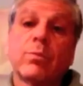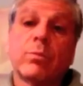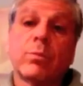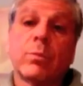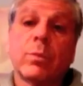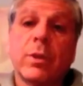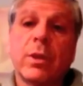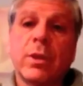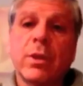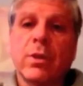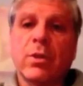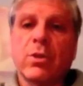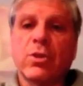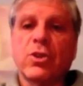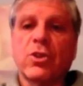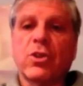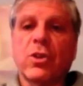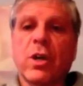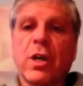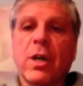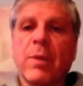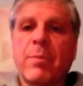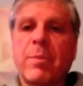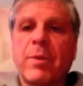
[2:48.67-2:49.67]
When you go
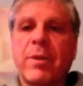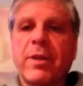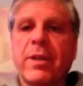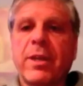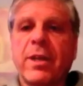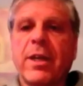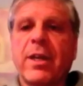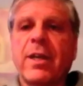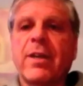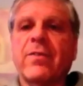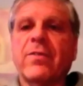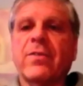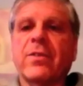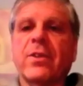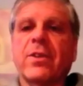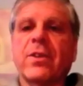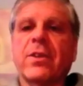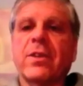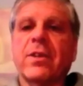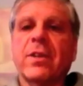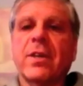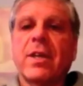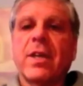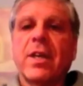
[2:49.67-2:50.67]
shopping, you have to
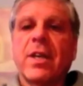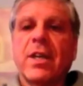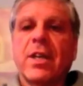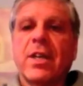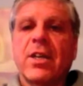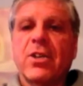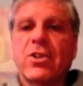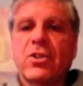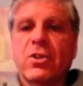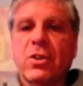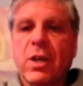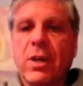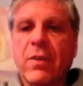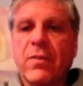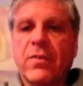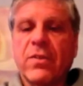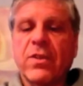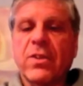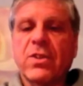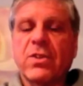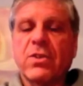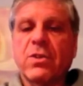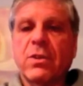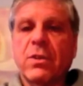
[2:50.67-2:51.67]
shop for
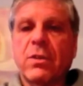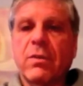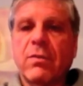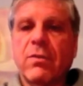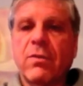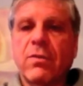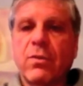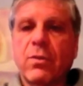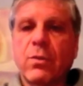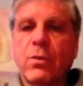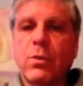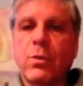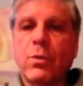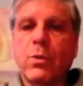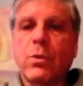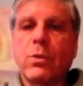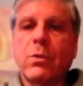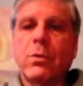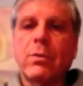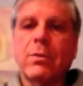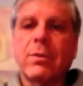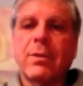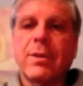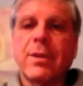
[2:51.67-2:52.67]
certain
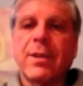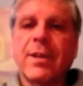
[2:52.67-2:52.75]
food,